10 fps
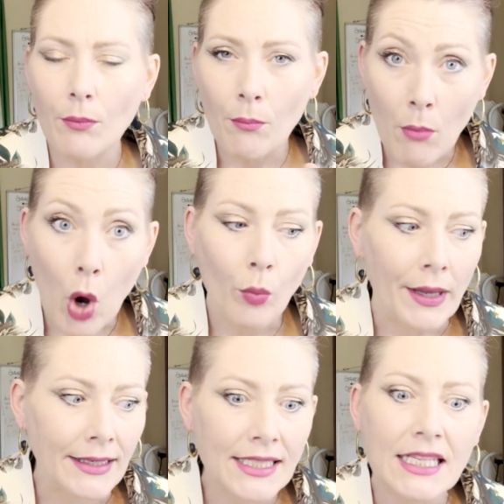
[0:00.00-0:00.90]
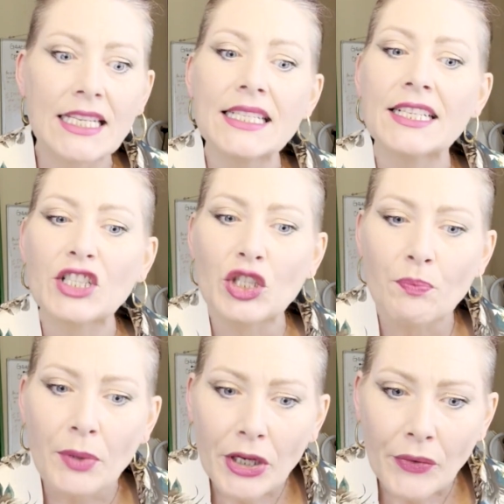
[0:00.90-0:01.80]
moment, in this
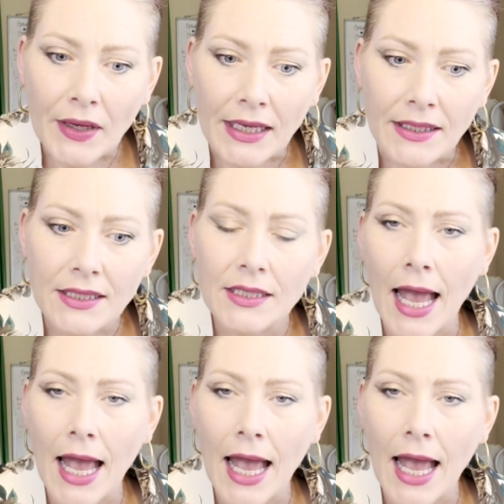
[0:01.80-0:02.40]
experience,